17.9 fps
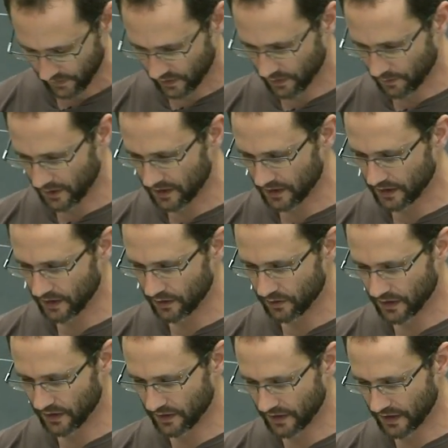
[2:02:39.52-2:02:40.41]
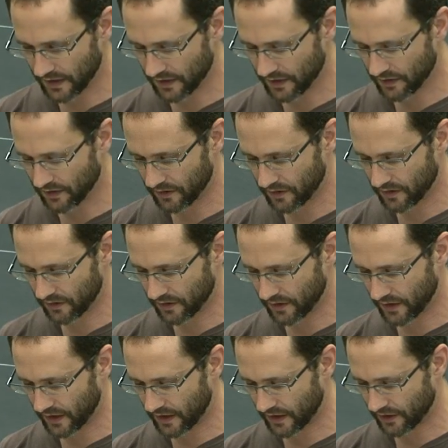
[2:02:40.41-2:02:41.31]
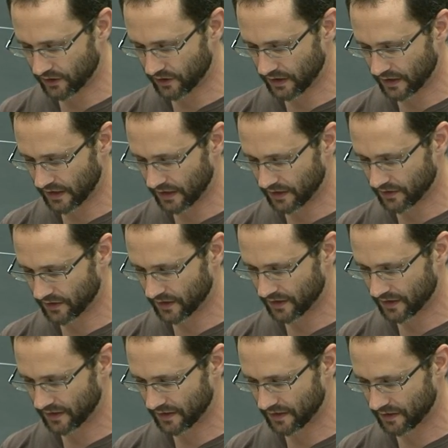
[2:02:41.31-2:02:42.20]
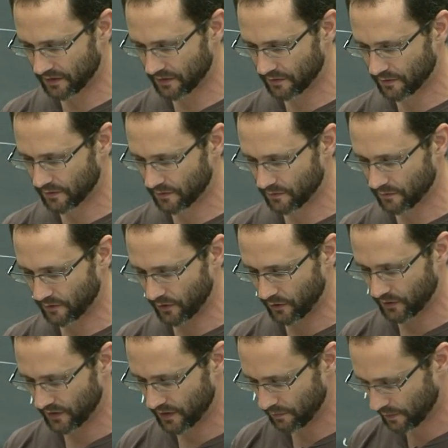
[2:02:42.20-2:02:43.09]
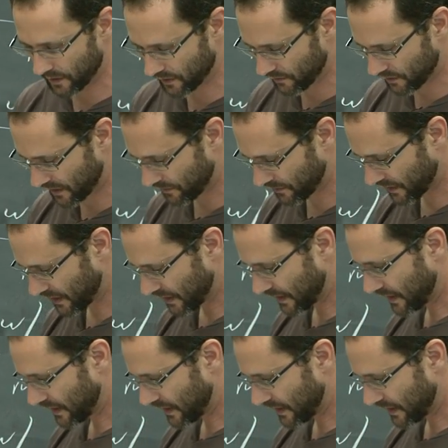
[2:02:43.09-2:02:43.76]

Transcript: so basically, you can take you, you can take actually like say very simple graphs.